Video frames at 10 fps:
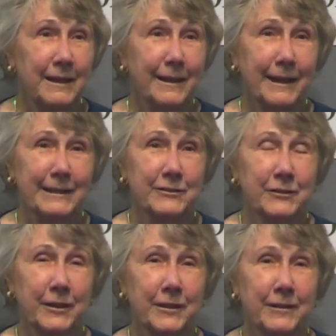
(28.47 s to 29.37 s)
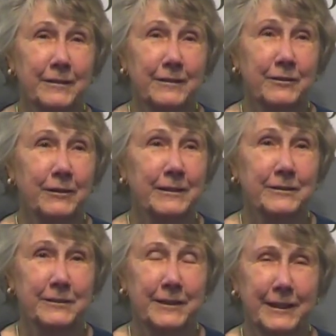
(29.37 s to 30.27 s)
And I started going to
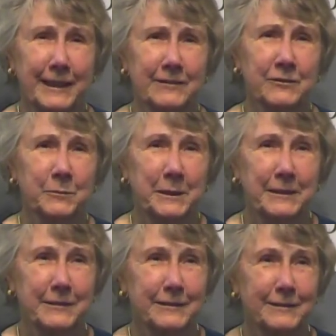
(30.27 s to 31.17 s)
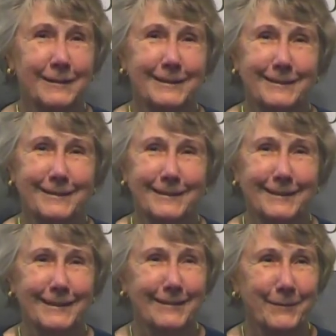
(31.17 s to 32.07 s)
city council meetings because I didn't
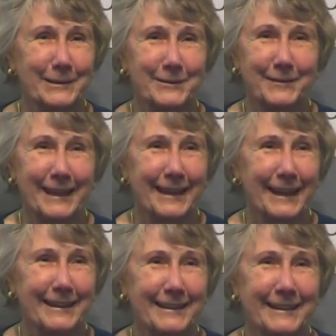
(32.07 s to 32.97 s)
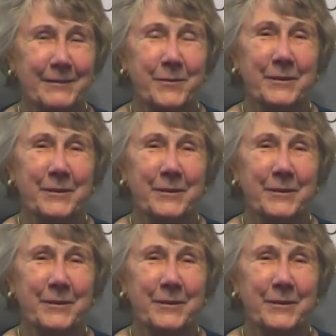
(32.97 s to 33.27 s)
think much of that idea,